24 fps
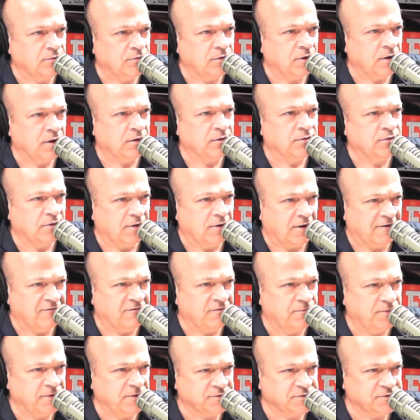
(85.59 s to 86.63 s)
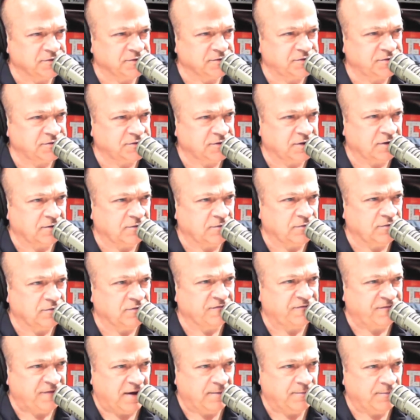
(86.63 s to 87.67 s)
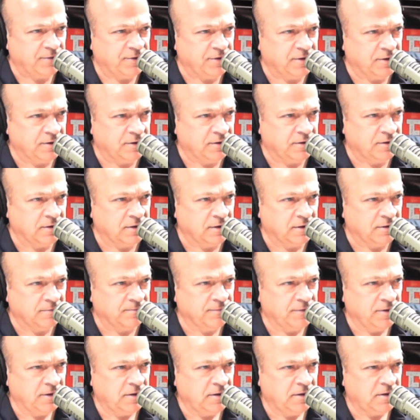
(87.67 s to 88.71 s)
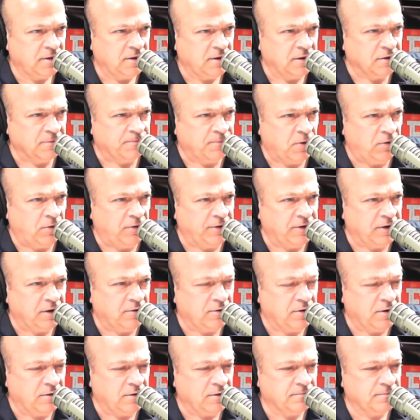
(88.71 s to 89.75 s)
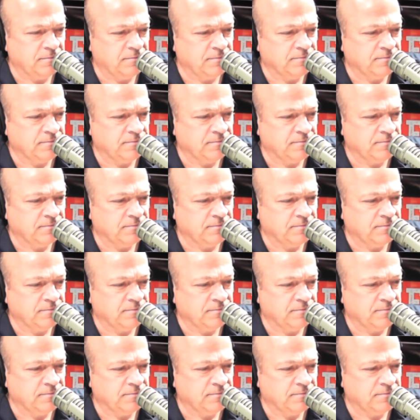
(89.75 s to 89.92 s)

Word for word: You you have a business with your family and in the Poland area?